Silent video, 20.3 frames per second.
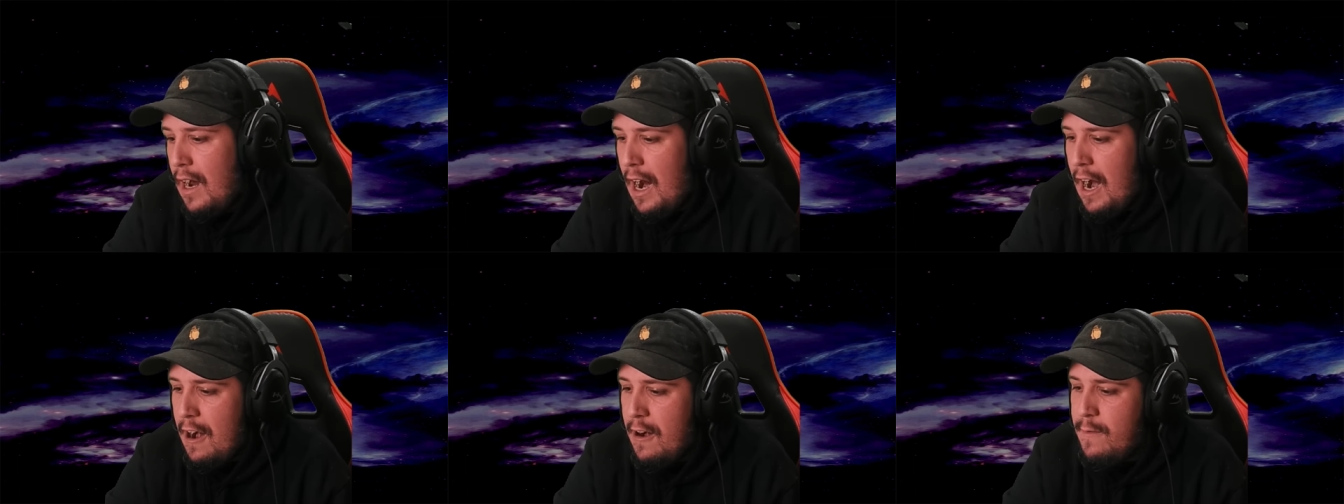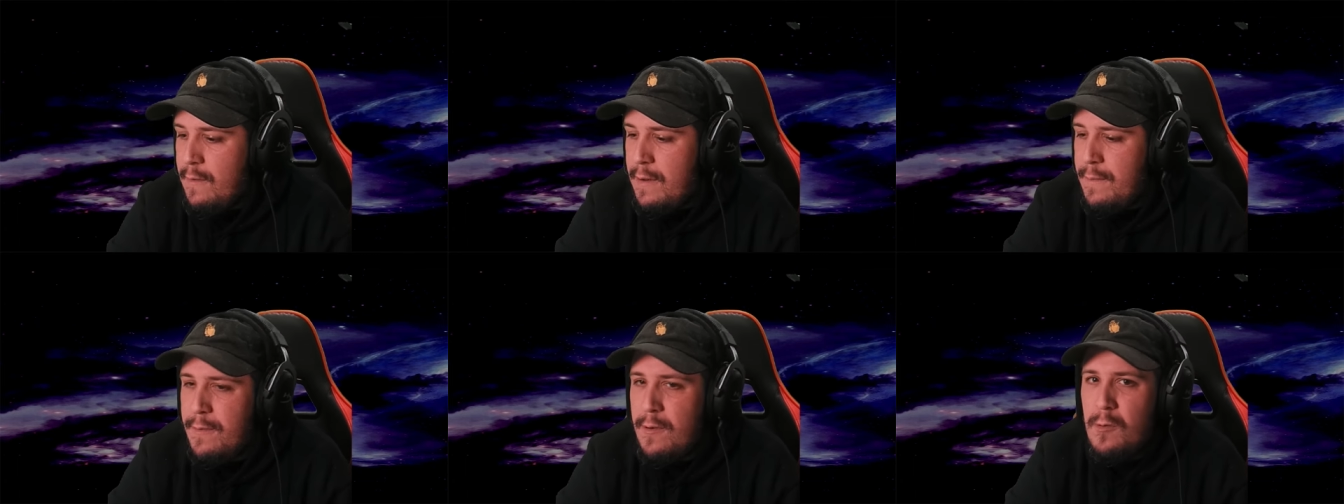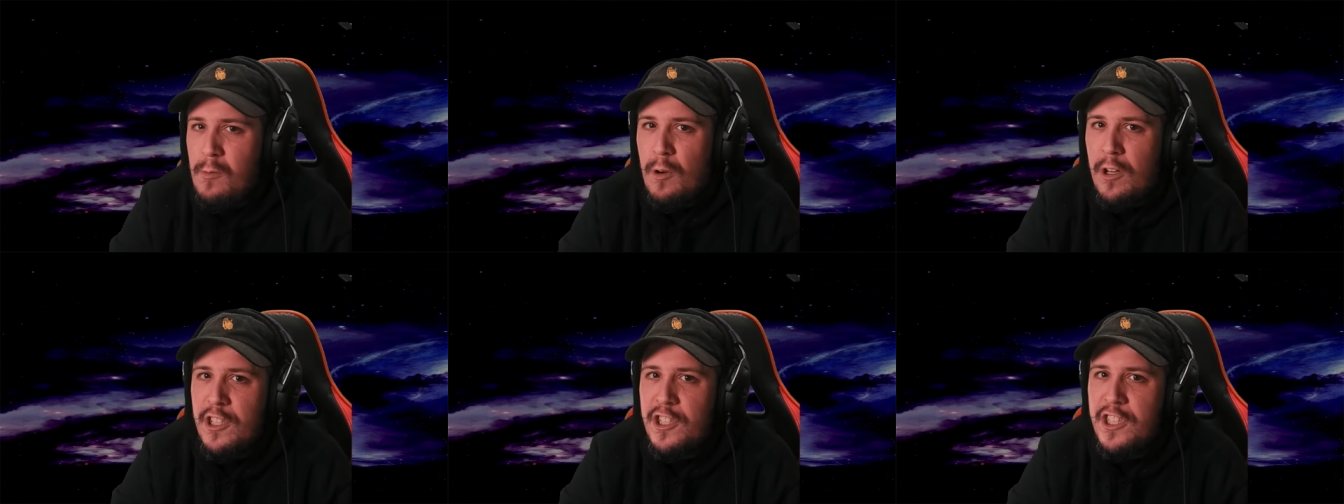I remember
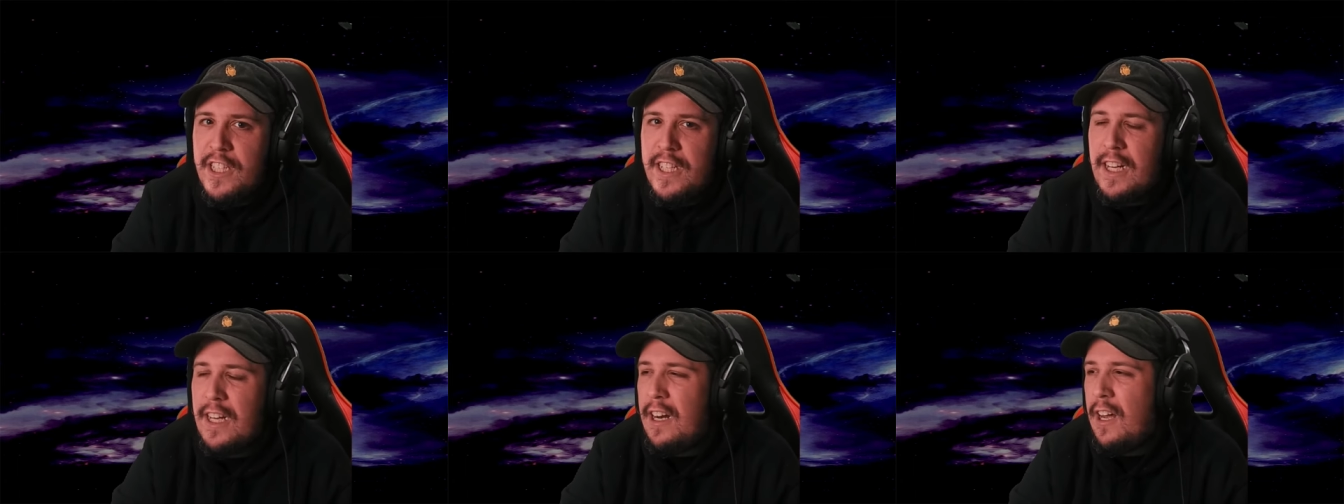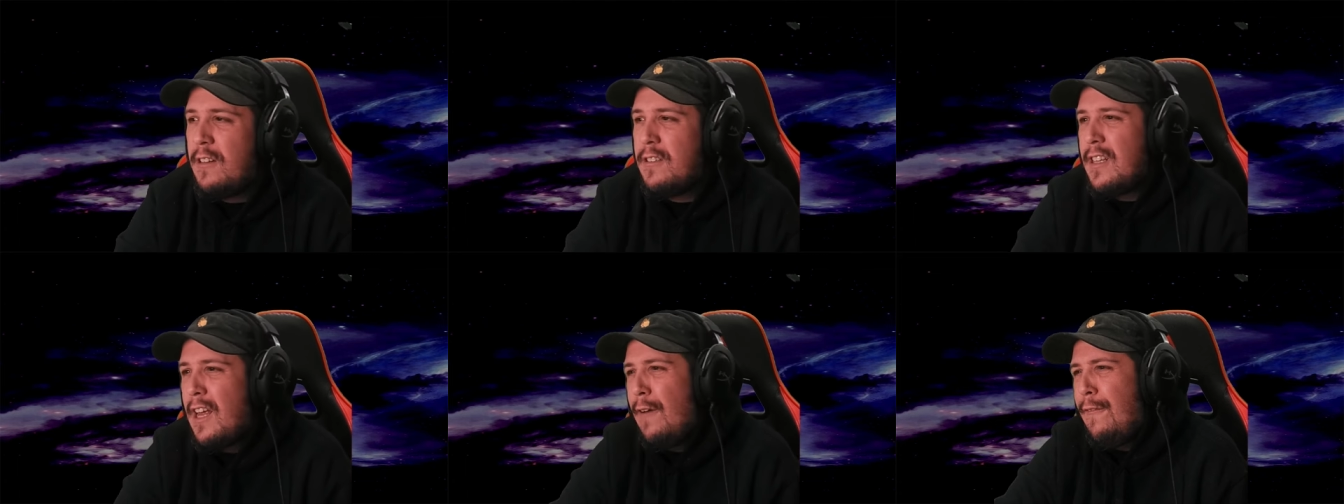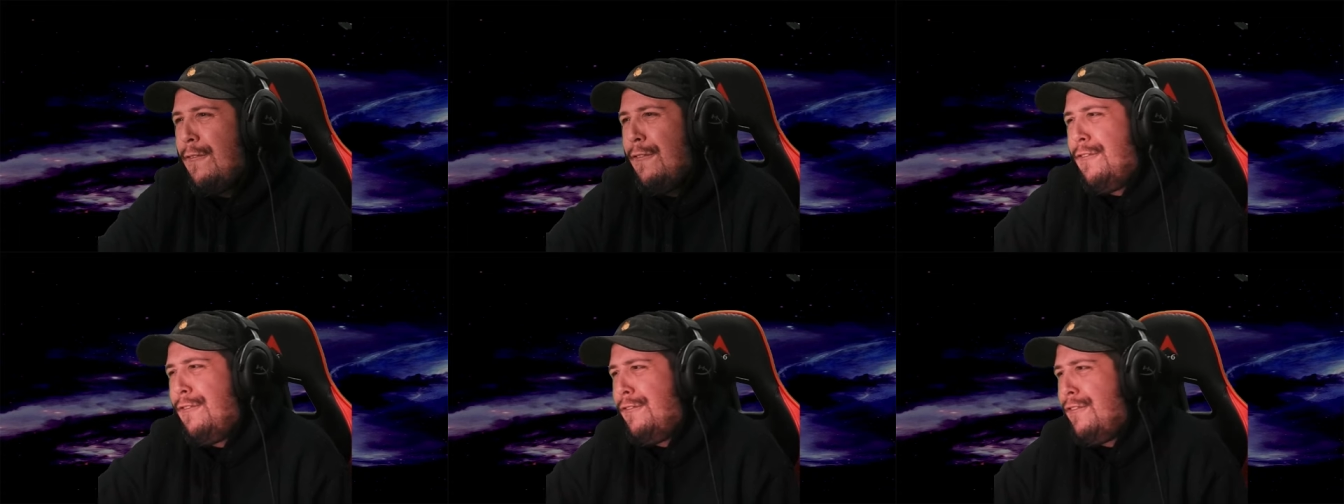watching it and I was
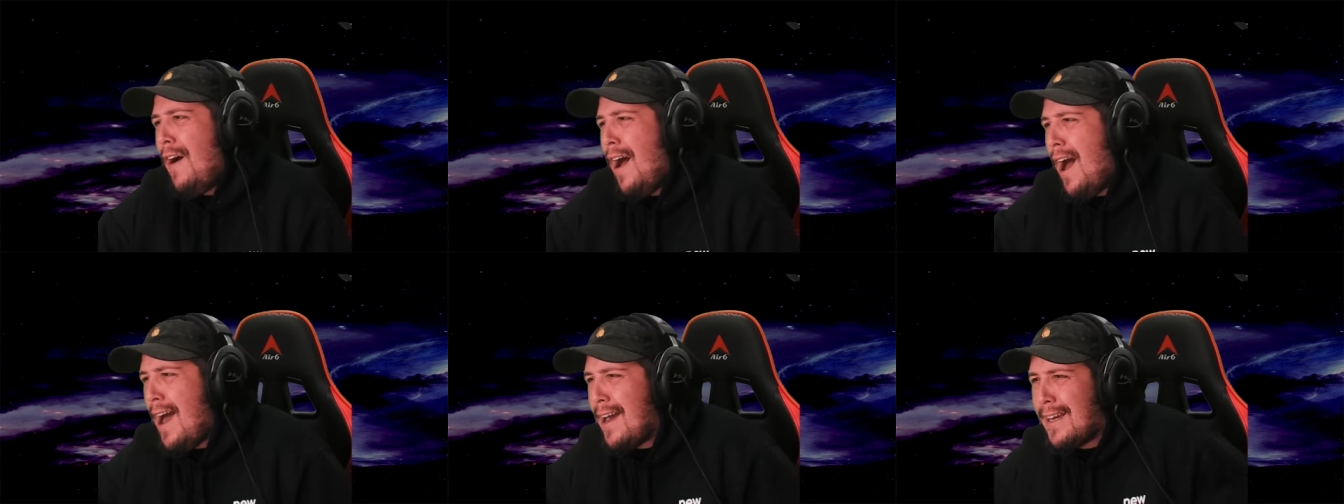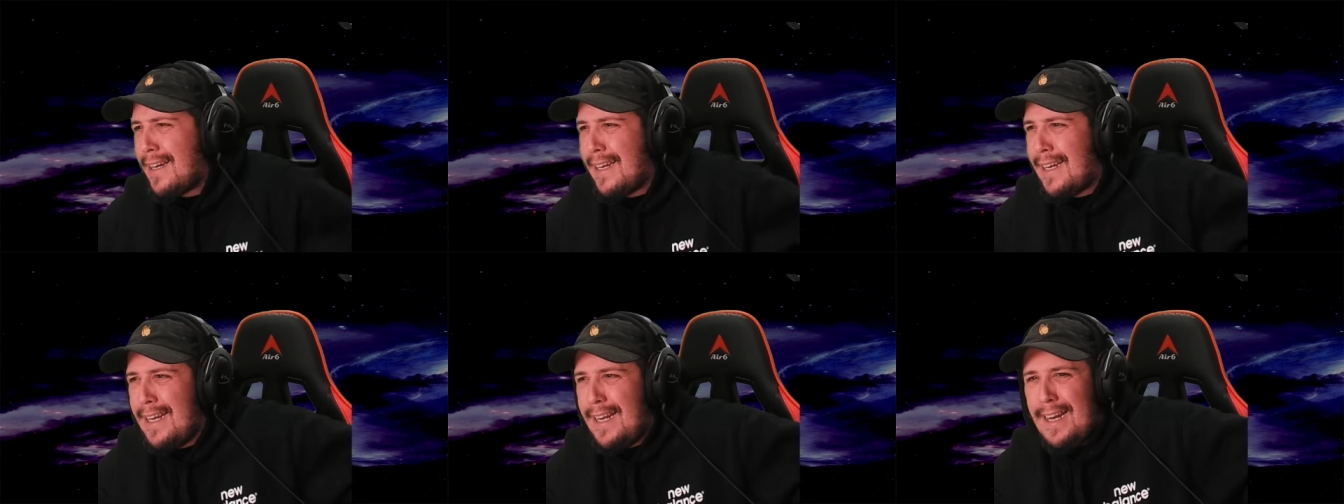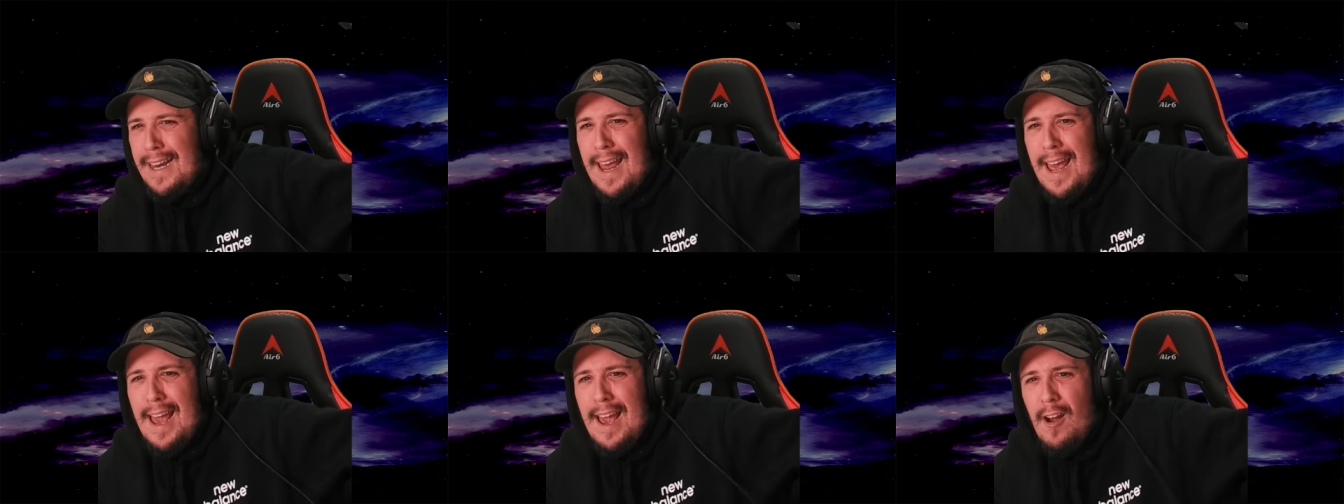like,
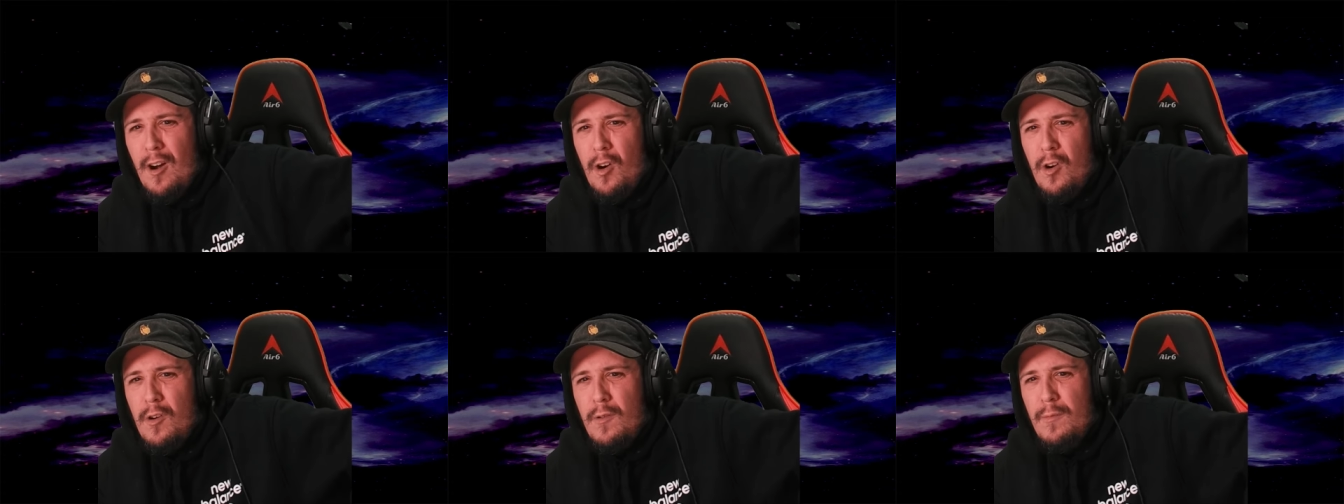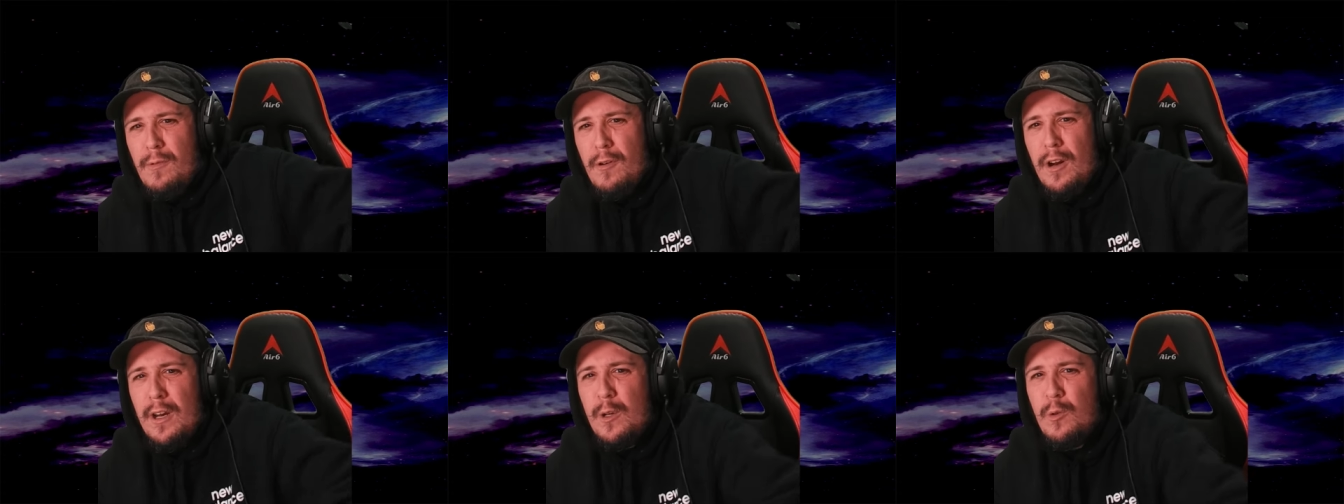fucking hell, bro.